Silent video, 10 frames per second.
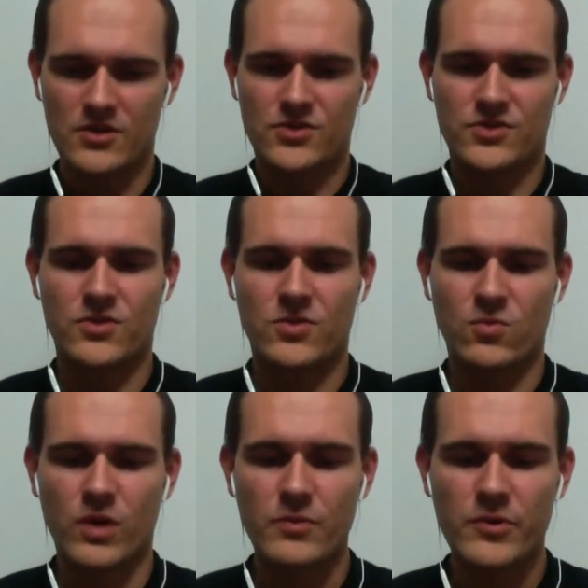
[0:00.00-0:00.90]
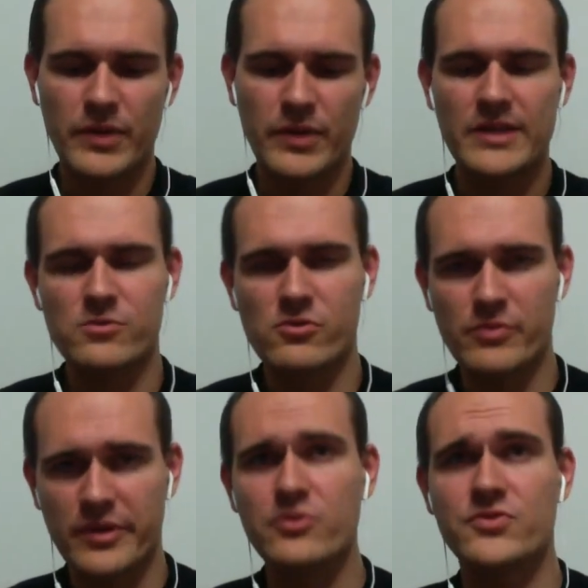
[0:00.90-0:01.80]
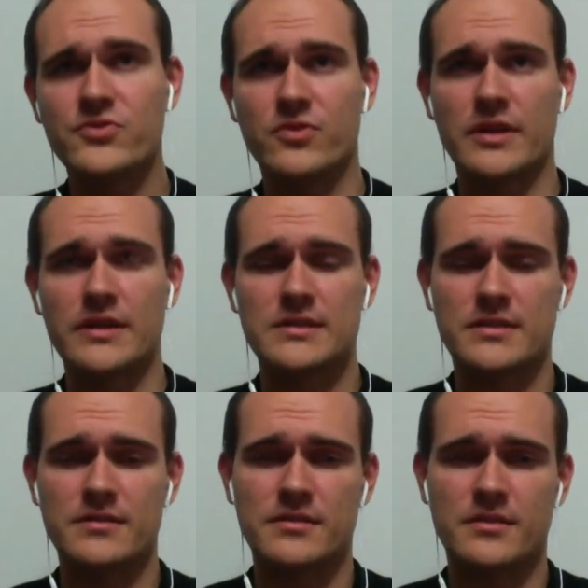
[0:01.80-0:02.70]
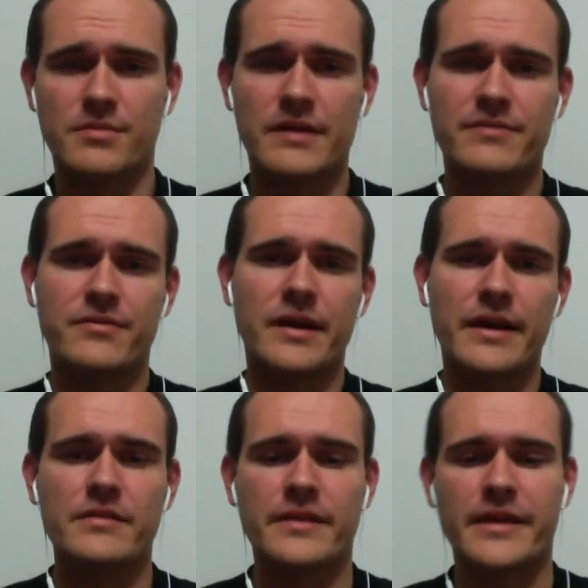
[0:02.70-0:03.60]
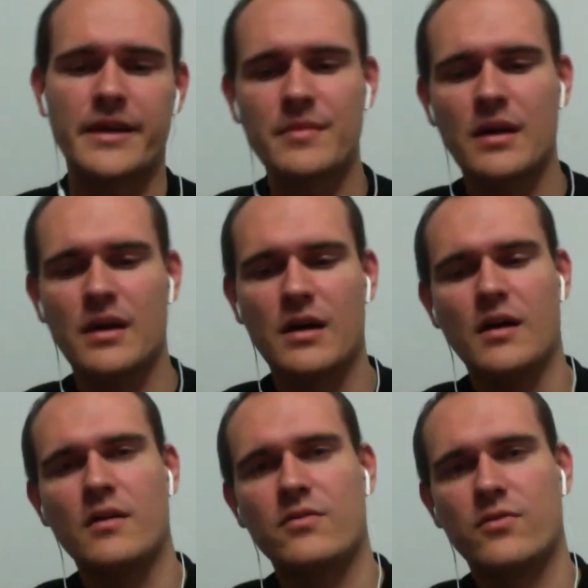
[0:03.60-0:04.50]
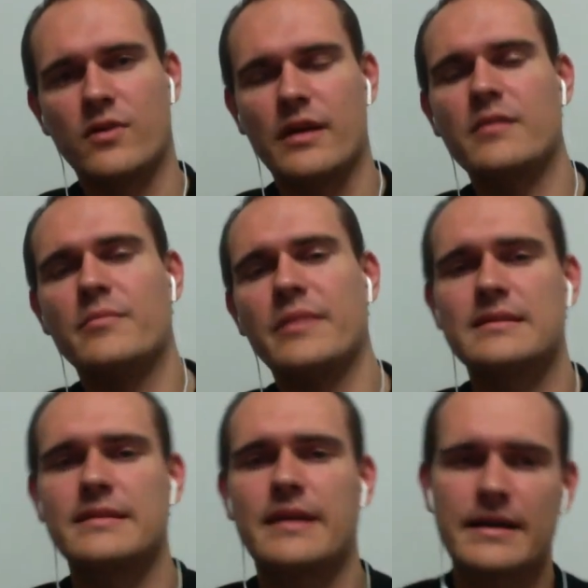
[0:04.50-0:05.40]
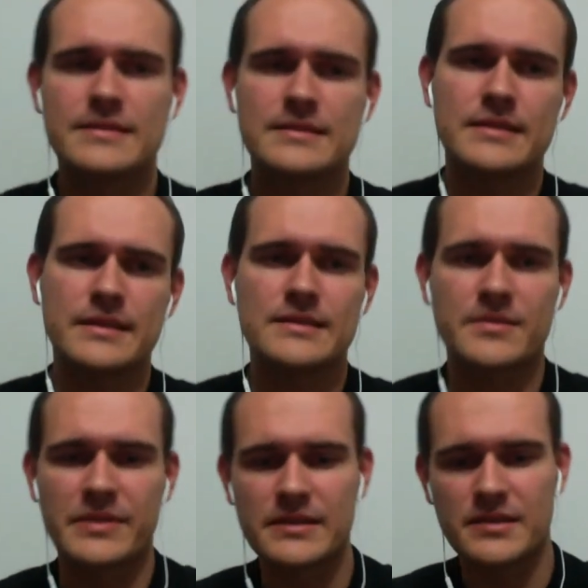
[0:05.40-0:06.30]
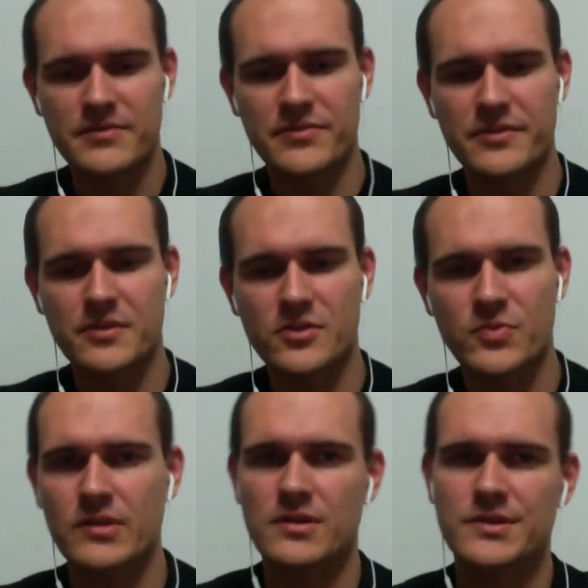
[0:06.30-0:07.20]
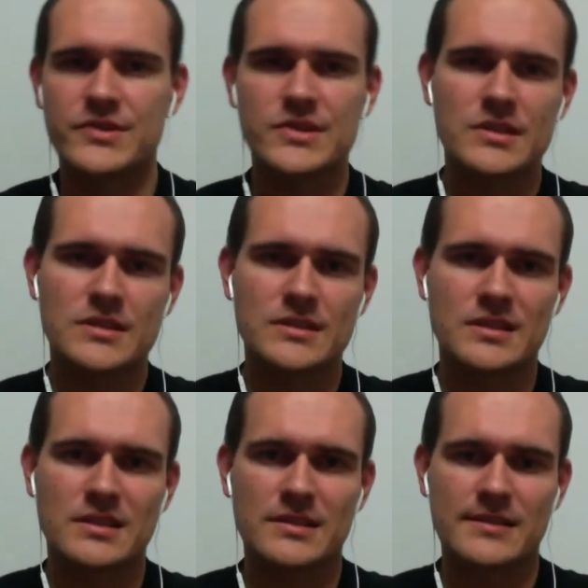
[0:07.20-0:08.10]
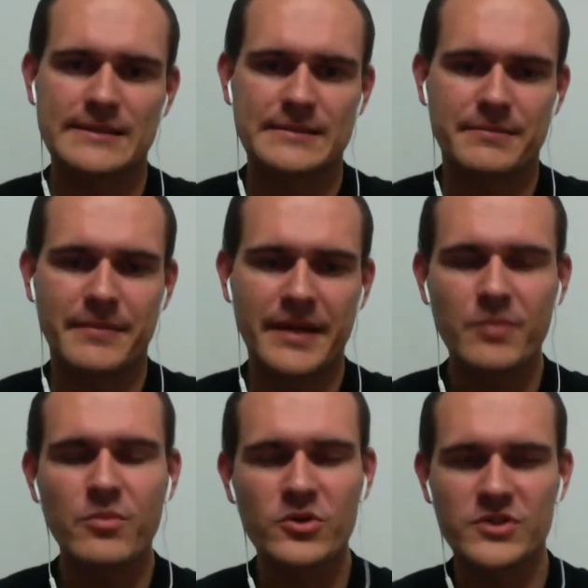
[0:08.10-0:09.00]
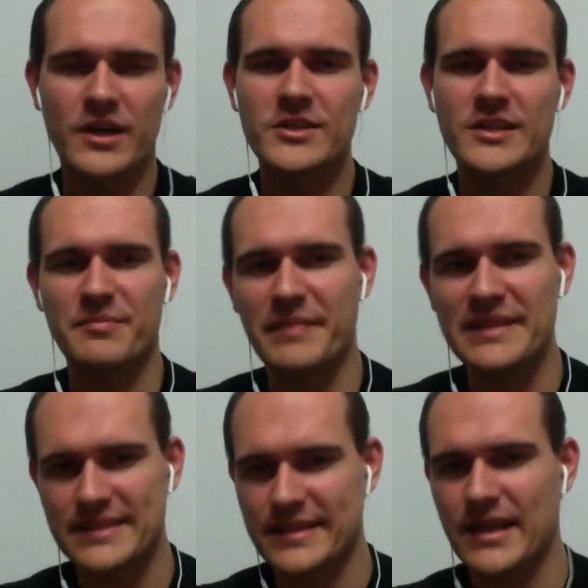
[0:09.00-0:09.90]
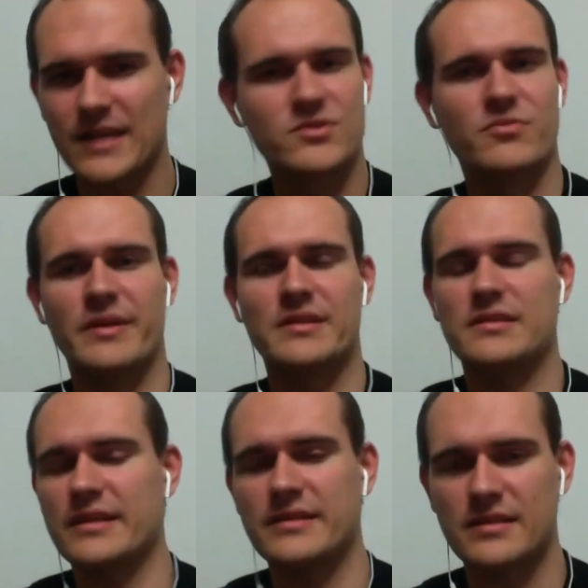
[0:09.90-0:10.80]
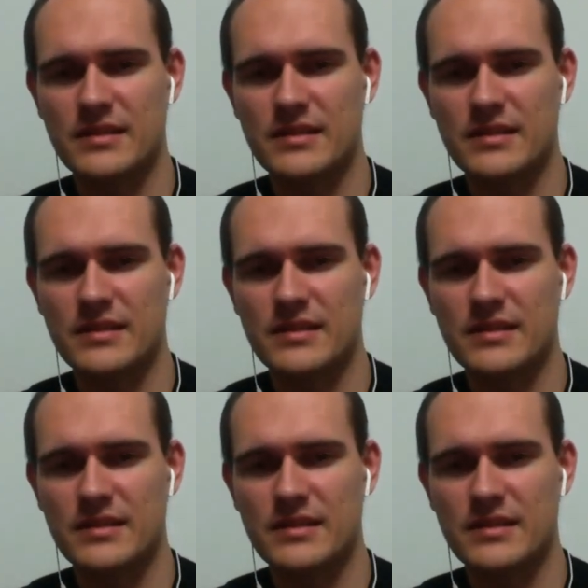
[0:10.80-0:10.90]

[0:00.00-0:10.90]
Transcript: So one we believe will be useful is the by file name. For other meta tags, it's a bit difficult because many books are actually missing half the metadata.